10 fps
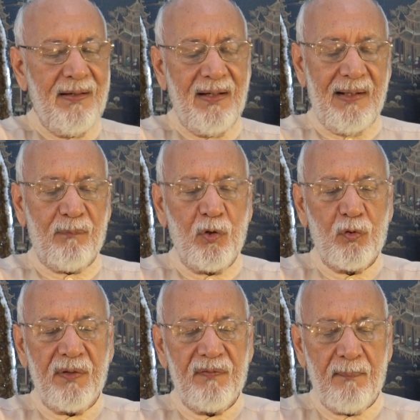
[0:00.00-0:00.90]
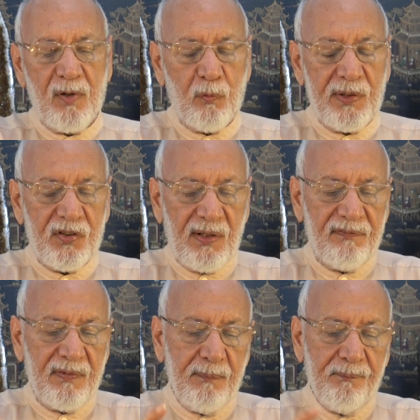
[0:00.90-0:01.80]
And I'm going to give them a quick
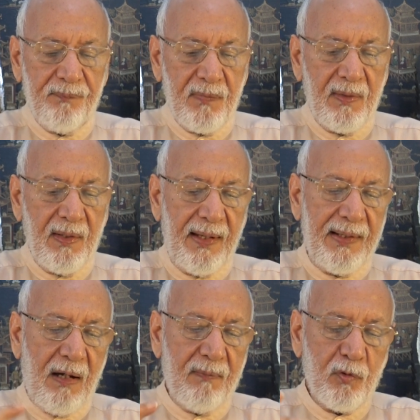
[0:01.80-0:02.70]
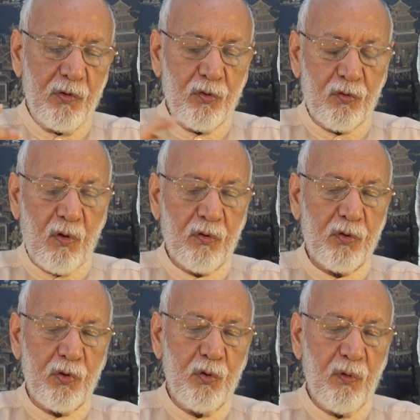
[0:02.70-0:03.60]
shuffle. And now I'm going to
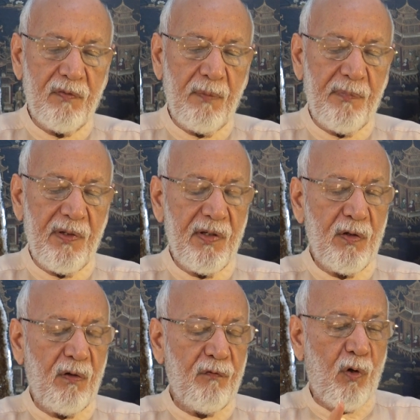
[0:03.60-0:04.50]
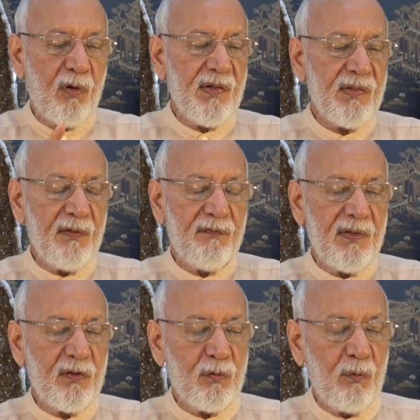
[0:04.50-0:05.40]
talk to you of the period of August, the
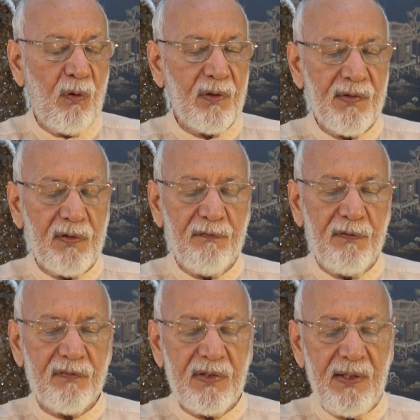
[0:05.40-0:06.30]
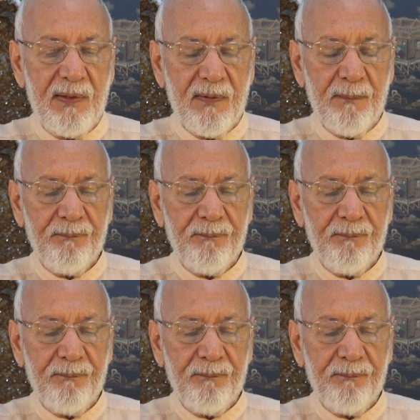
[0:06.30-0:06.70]
1st to August the 15th.